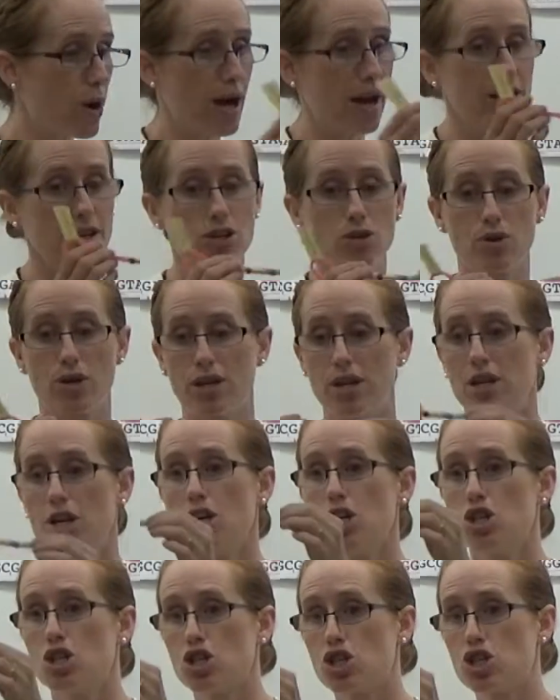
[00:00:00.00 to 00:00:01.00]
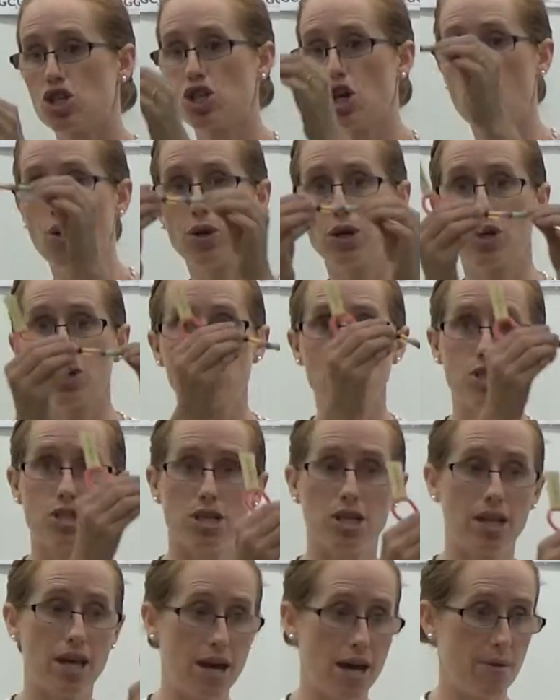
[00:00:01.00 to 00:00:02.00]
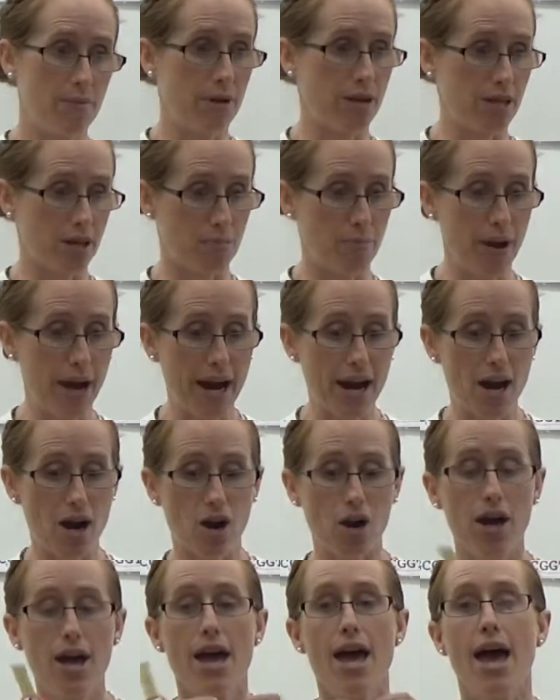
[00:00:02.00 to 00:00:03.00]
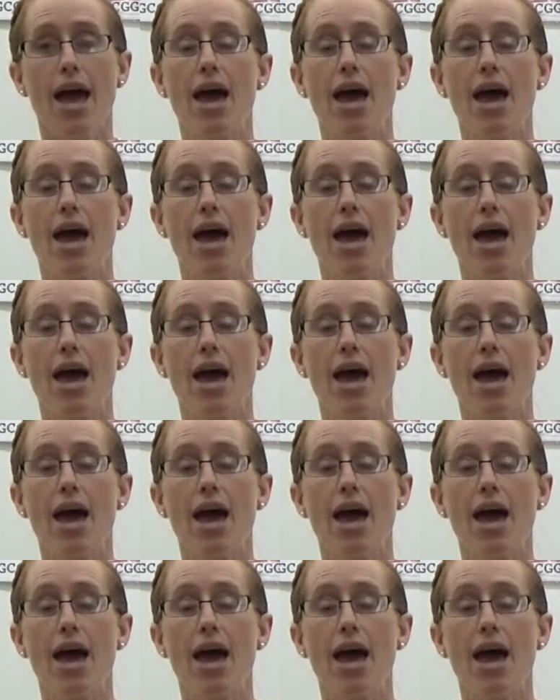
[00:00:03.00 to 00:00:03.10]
around and you can show yours to them and compare.